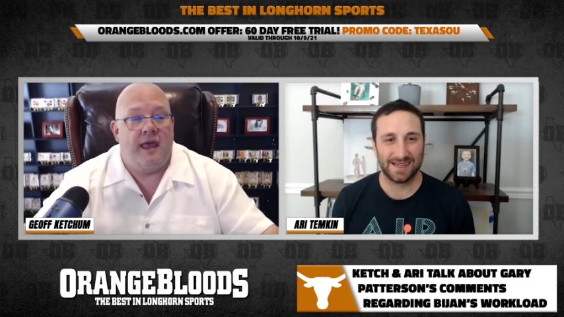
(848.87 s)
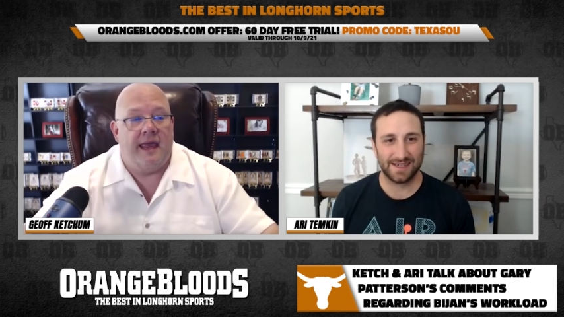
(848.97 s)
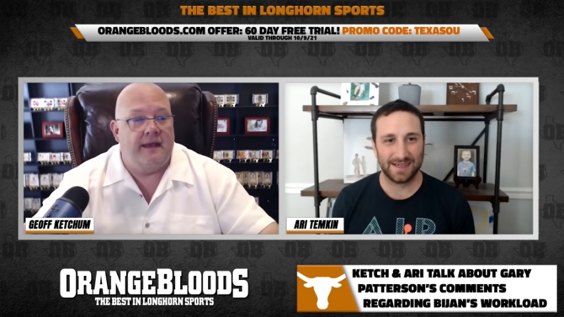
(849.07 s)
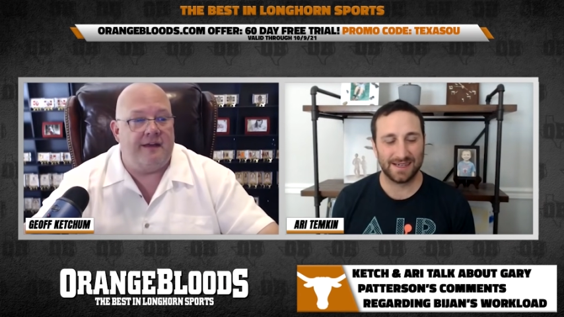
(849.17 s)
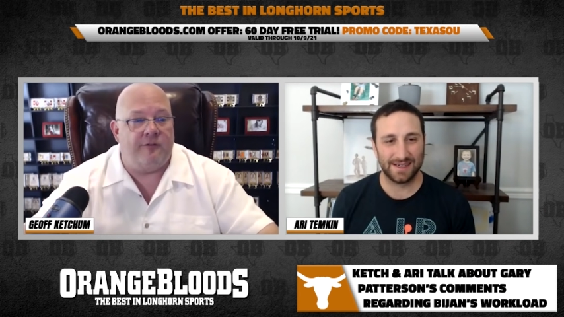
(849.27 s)

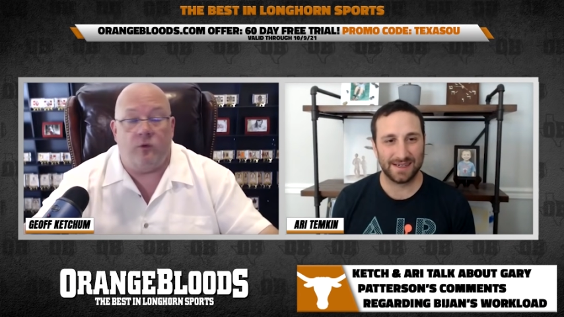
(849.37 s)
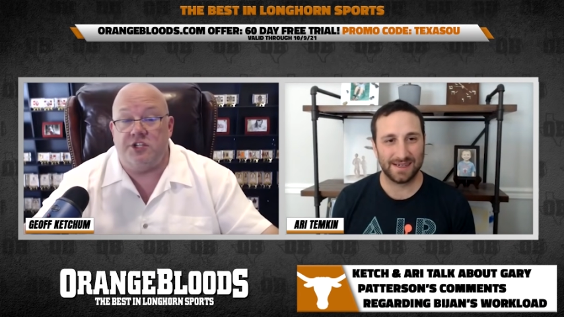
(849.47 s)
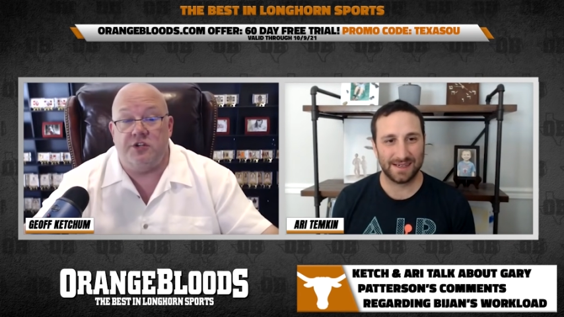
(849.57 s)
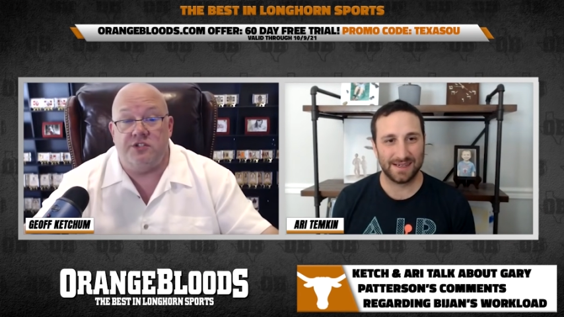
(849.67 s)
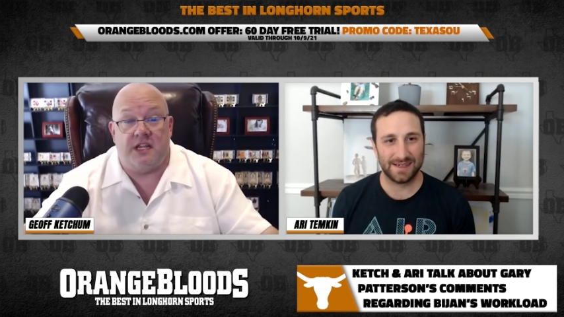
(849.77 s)
Speaker 1: He never was
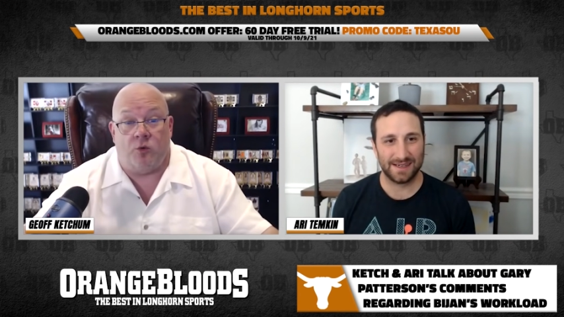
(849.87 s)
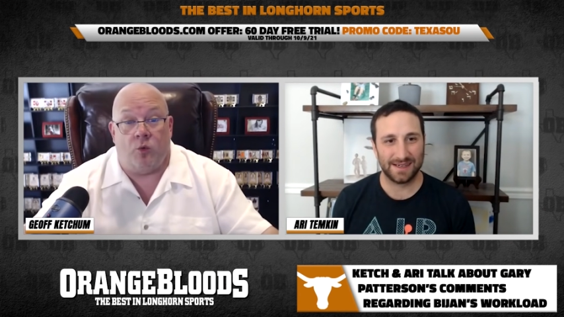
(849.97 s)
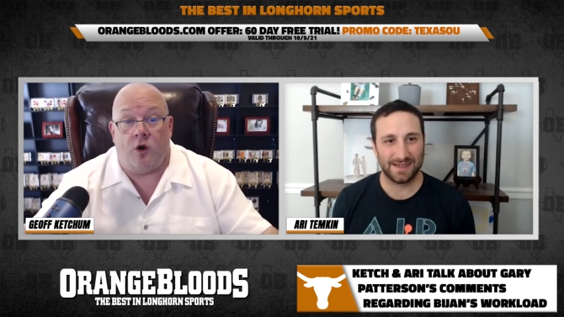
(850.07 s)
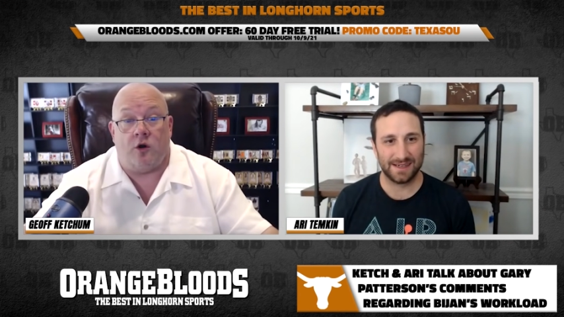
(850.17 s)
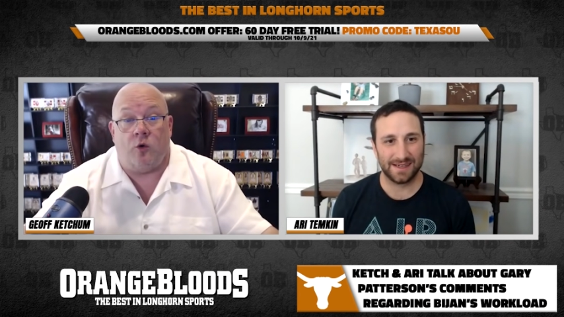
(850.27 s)
used as a
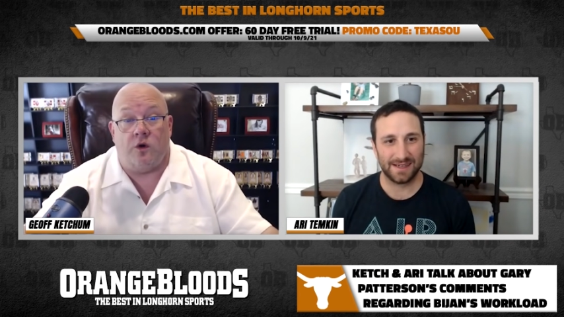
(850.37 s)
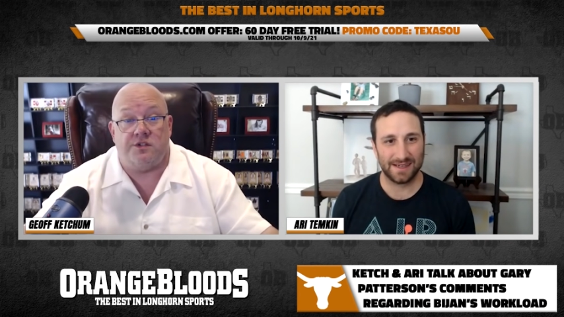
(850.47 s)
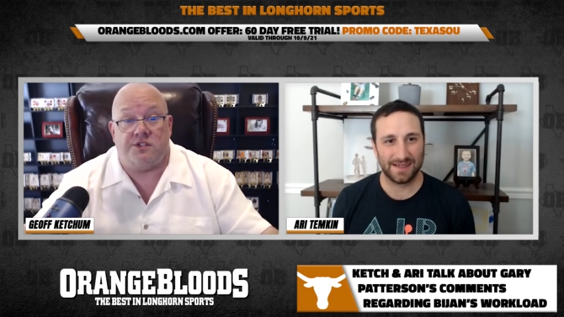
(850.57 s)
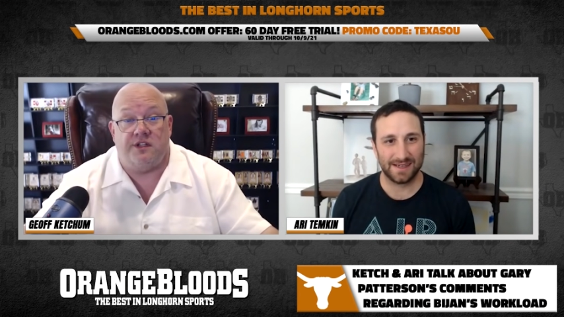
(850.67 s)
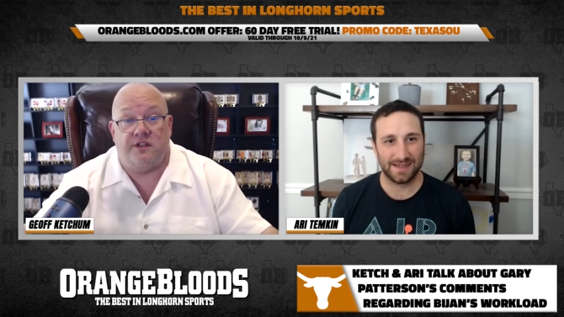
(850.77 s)

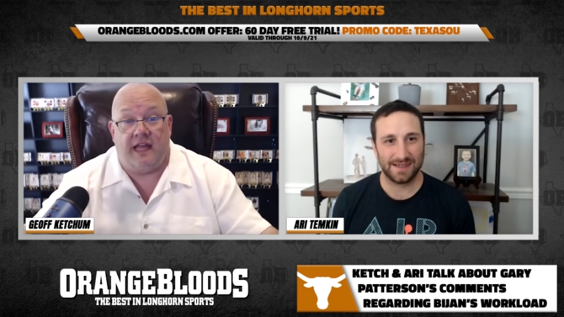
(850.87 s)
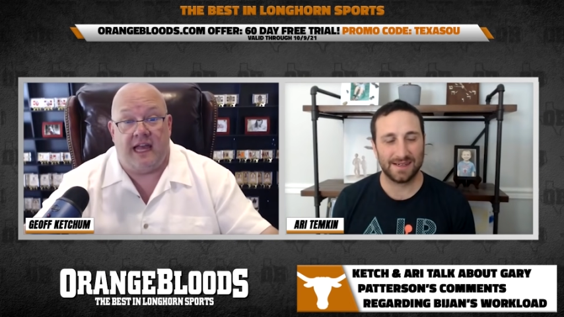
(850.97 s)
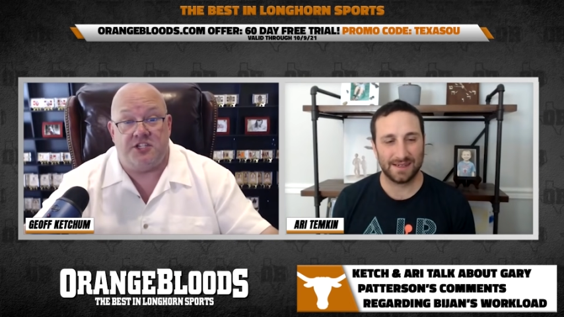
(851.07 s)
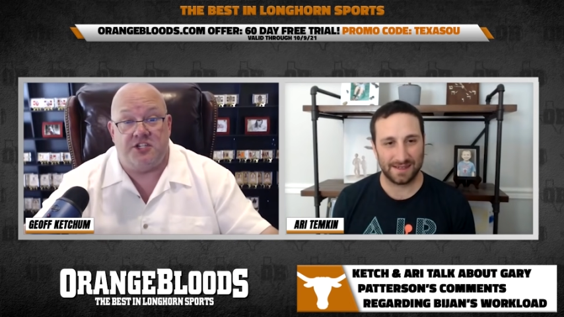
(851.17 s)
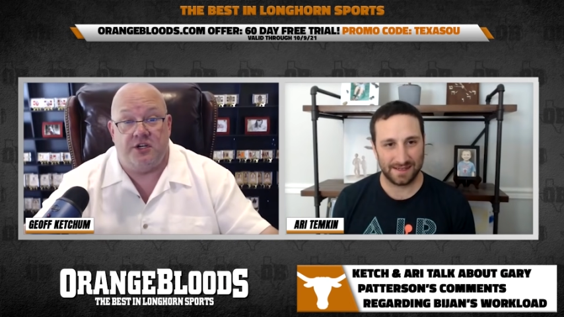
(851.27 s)
workhorse
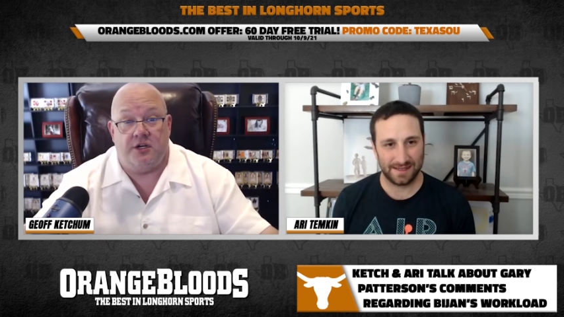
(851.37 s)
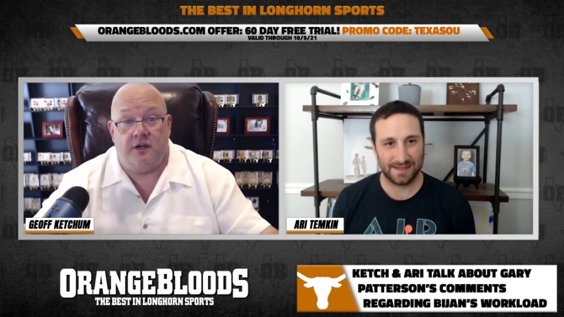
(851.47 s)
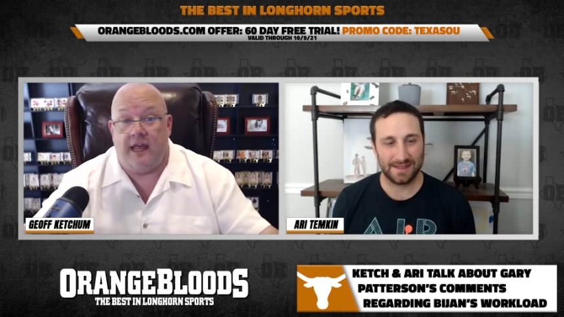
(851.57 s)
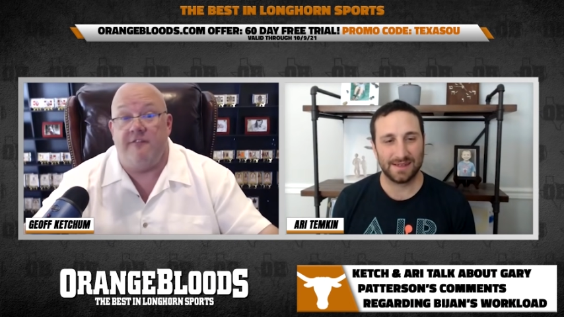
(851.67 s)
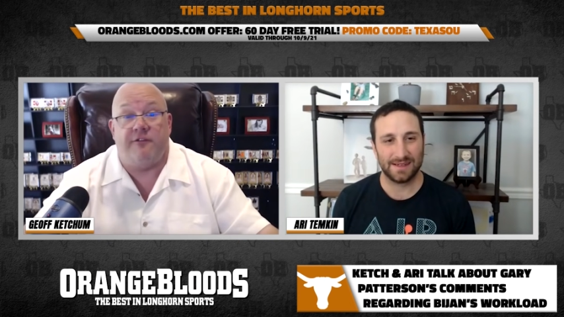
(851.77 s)
last
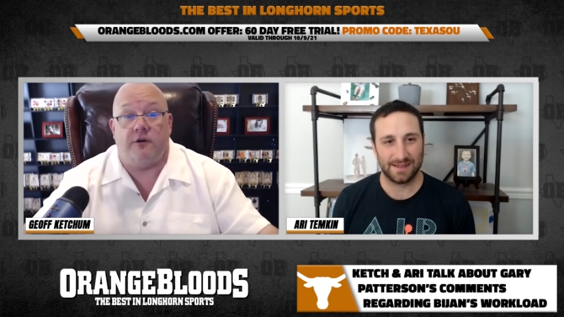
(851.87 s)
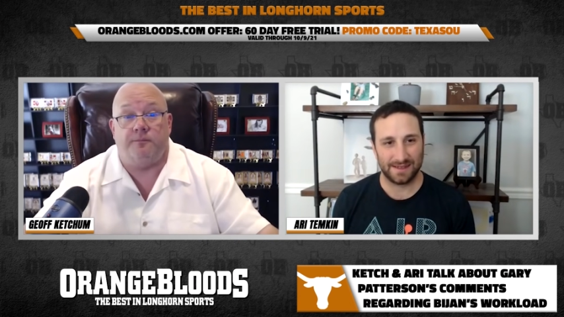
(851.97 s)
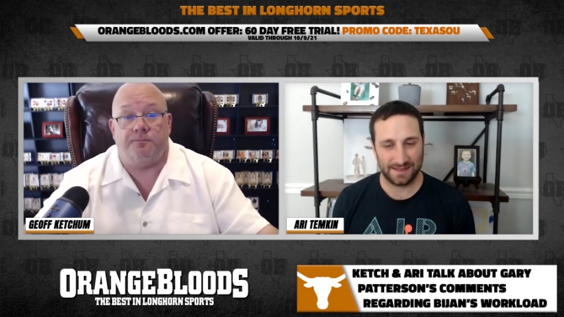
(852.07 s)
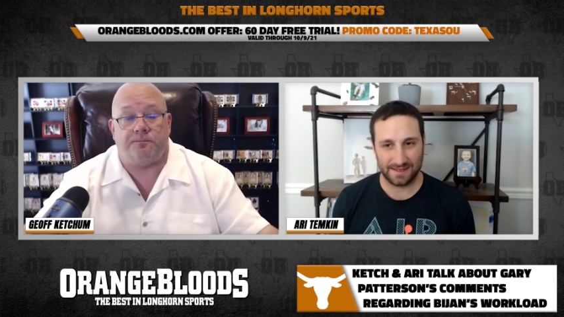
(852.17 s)
year, ever.